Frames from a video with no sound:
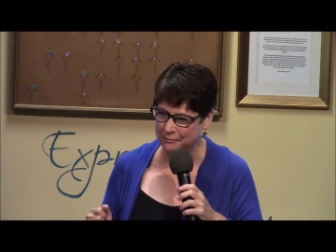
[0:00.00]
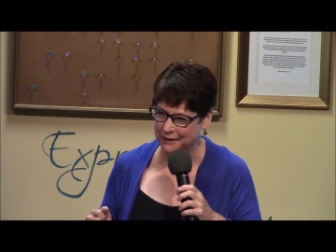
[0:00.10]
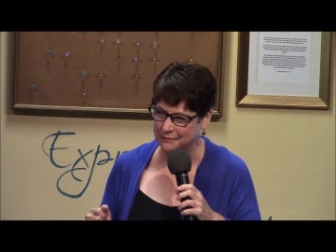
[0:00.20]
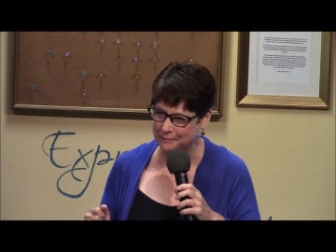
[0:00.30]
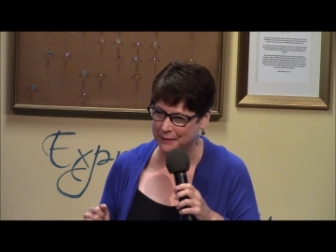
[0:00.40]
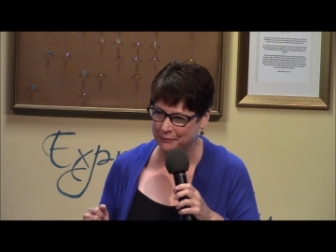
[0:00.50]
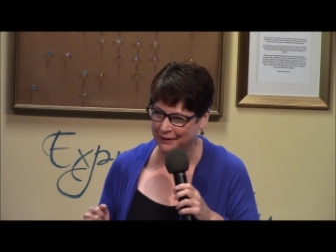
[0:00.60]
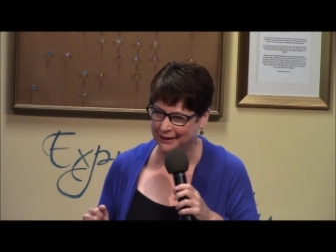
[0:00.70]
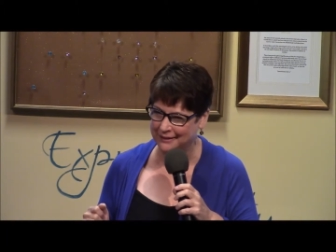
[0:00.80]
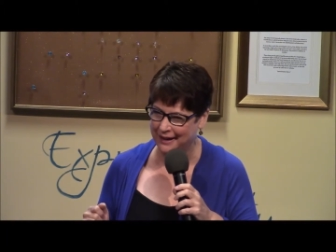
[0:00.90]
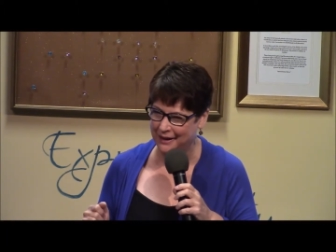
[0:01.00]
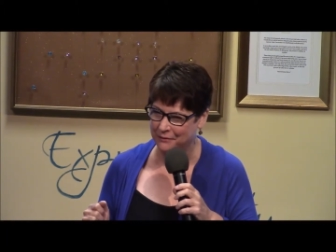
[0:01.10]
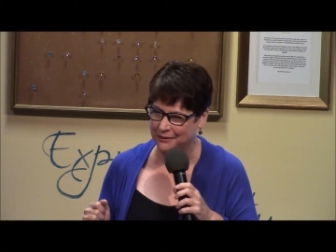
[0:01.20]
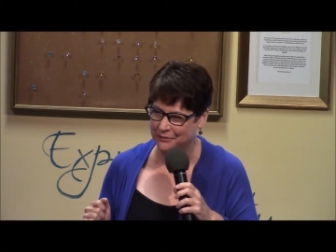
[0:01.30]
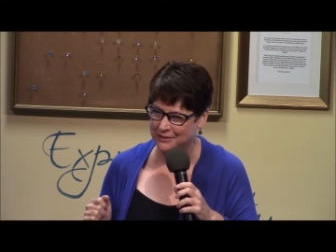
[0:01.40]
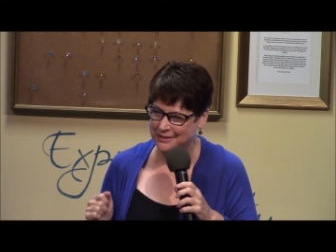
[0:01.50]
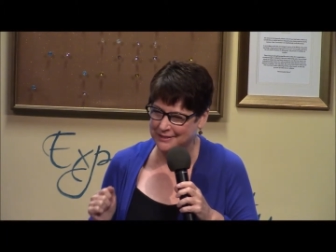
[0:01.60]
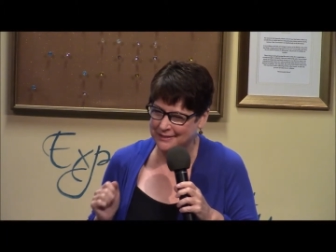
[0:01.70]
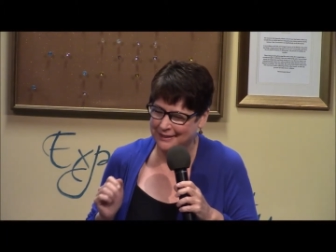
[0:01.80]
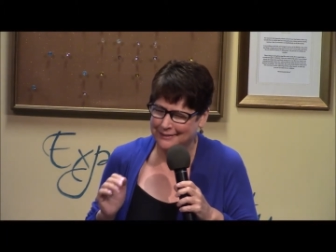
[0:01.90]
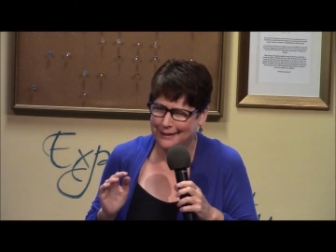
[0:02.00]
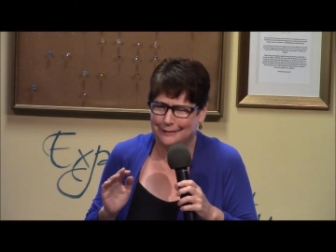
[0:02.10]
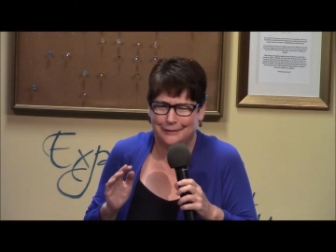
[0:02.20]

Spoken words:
meet people like that, where there was just like that